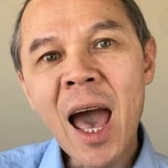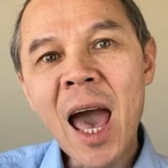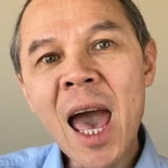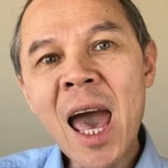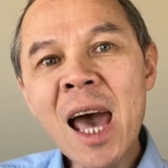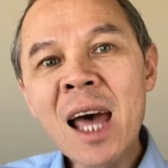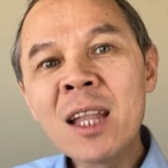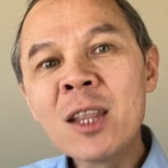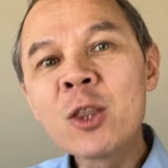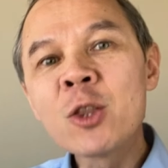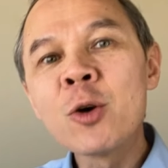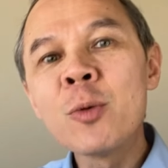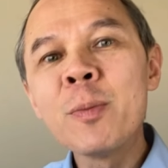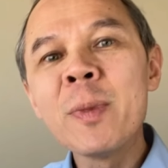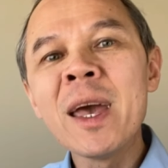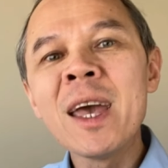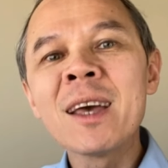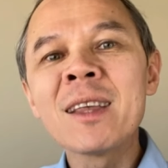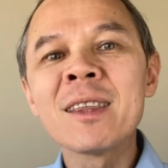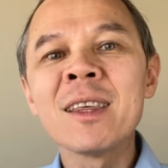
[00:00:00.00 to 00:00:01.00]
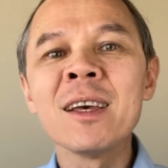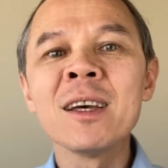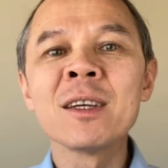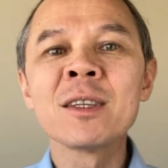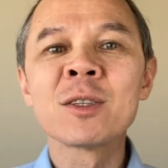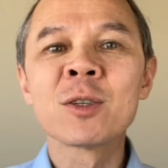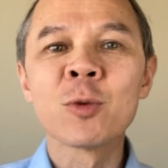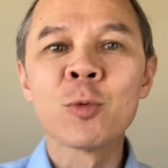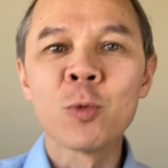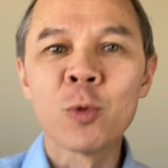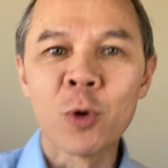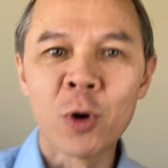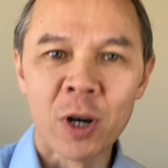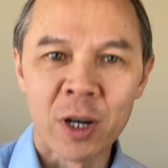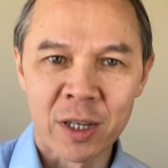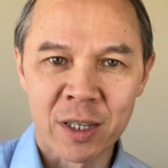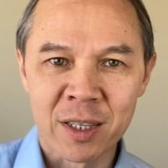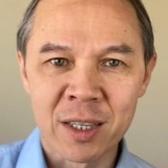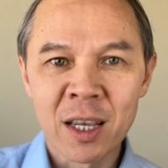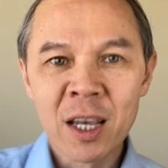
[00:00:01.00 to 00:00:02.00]
And to make things
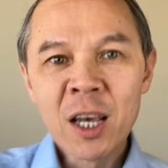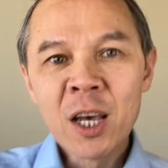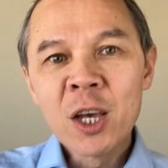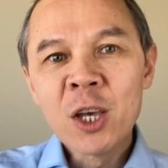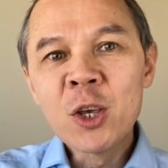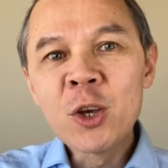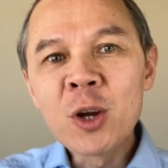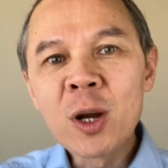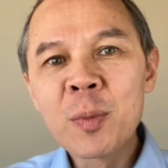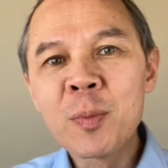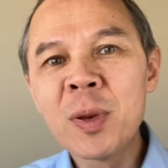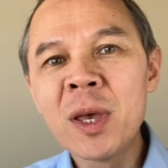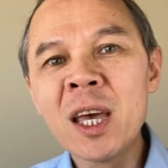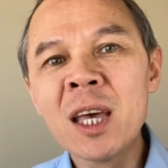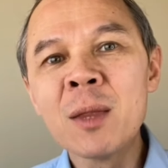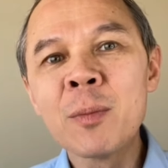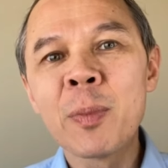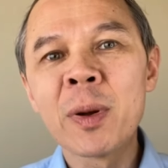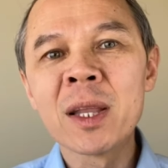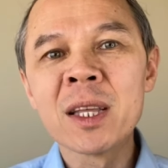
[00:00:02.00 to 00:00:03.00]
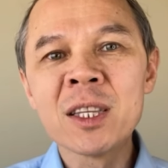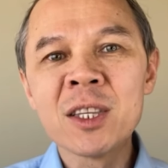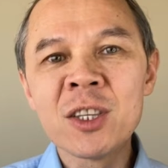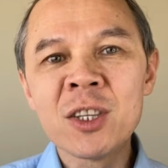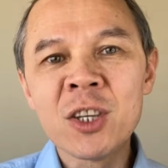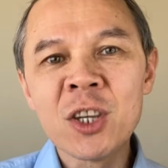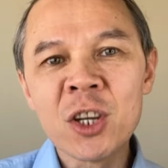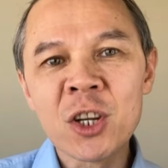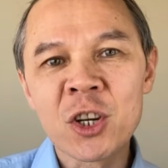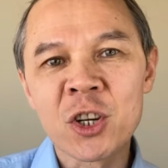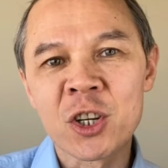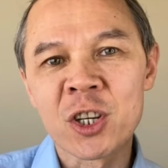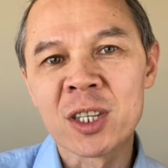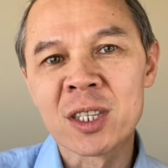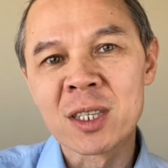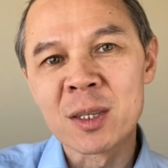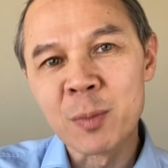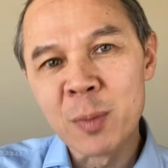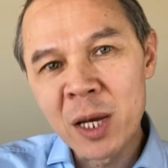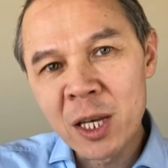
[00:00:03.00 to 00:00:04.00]
worse, European
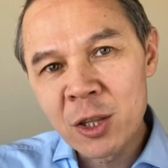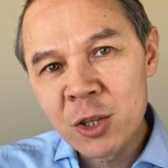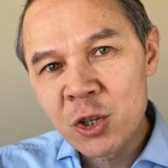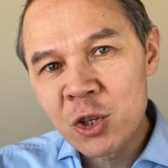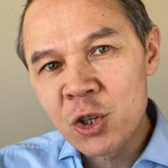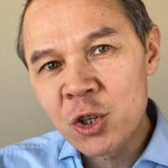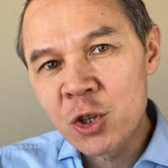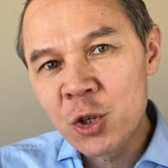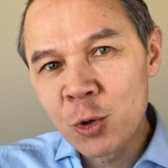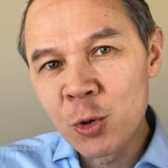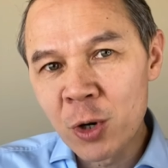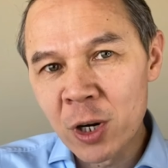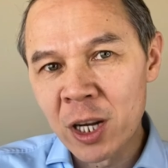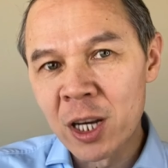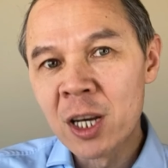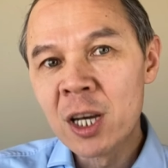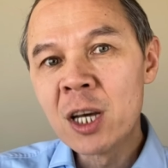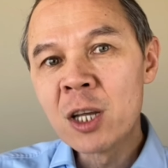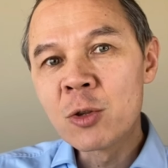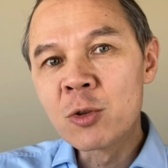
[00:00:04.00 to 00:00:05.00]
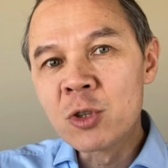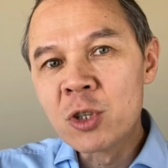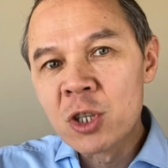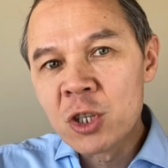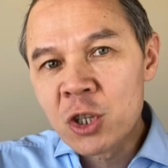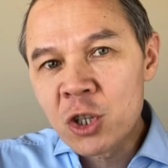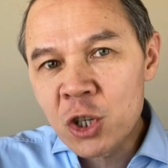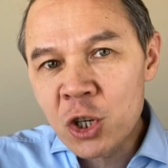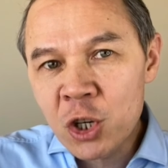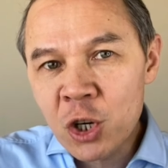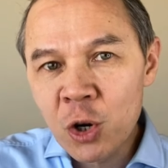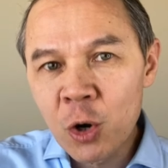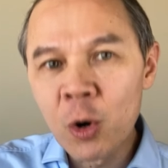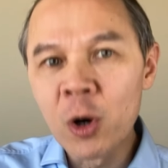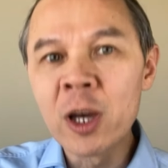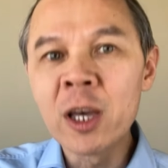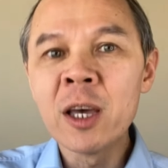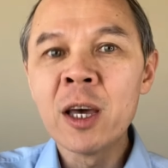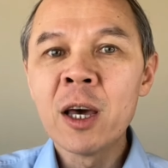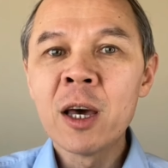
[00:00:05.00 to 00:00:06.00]
politicians made sure to
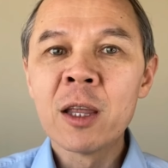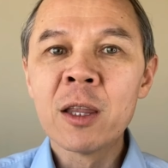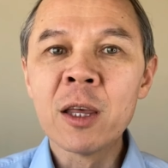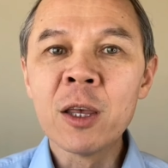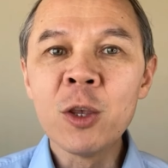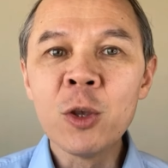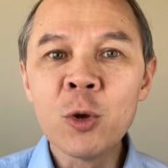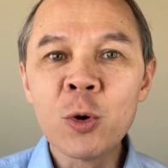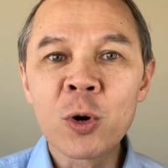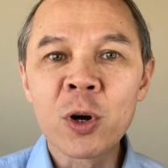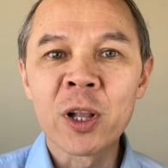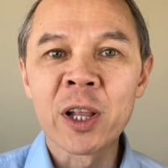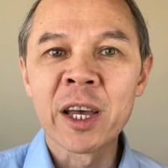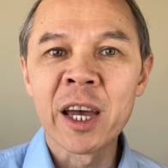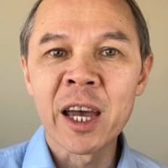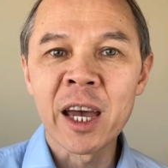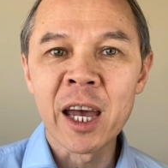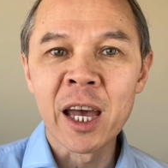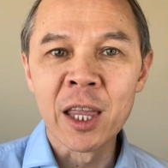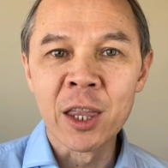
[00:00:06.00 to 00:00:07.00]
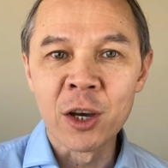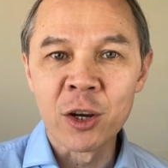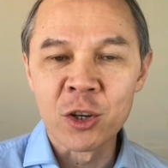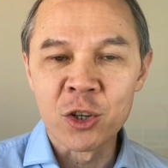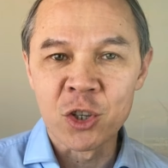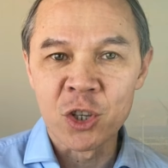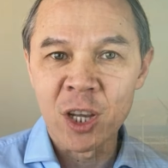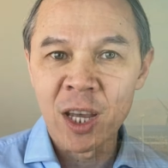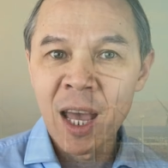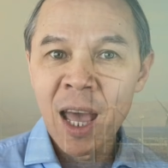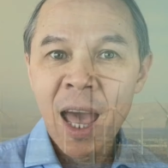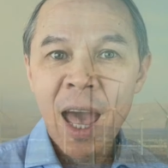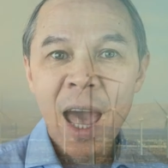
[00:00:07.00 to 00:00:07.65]
destroy the nuclear energy.